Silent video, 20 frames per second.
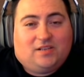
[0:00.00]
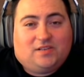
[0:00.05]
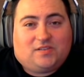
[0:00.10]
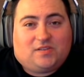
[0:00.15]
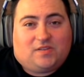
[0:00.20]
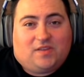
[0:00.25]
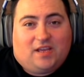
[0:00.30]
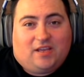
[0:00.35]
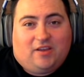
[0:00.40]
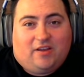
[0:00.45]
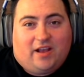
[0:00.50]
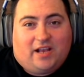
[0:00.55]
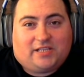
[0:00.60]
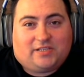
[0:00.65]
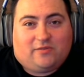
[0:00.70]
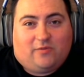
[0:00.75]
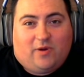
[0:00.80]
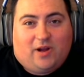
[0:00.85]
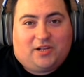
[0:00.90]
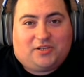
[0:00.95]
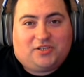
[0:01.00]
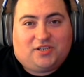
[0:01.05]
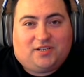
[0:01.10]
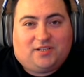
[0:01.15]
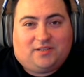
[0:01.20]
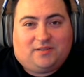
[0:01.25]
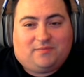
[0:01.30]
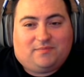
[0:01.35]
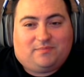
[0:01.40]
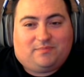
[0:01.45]
So thank you guys for
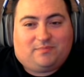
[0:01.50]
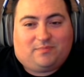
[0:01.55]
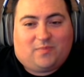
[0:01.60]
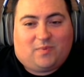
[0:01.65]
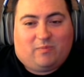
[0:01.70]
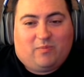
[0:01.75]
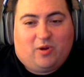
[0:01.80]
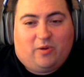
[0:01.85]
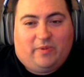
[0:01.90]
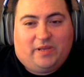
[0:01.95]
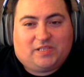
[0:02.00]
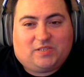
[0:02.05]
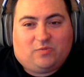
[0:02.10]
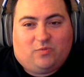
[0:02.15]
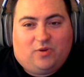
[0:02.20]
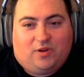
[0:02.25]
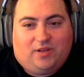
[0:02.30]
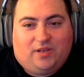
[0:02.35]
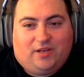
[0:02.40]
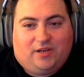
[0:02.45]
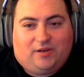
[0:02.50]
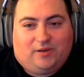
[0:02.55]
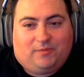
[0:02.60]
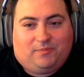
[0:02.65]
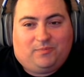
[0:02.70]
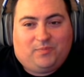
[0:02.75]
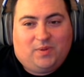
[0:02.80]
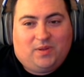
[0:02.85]
watching. Mobius1 here,